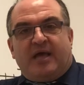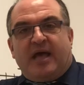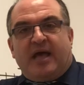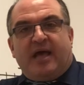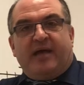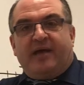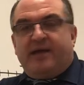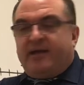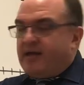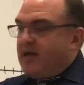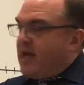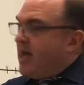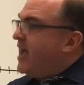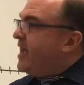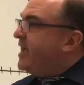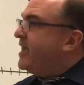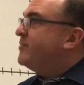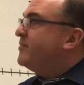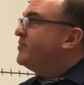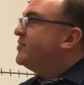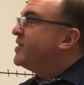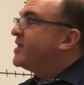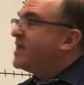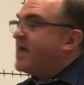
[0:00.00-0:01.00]
I
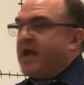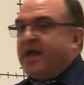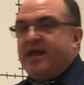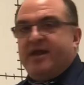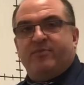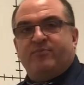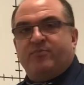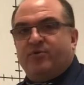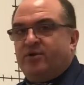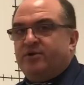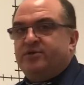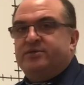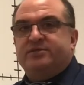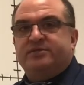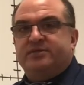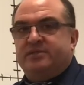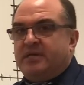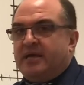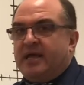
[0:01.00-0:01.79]
am the kind of person,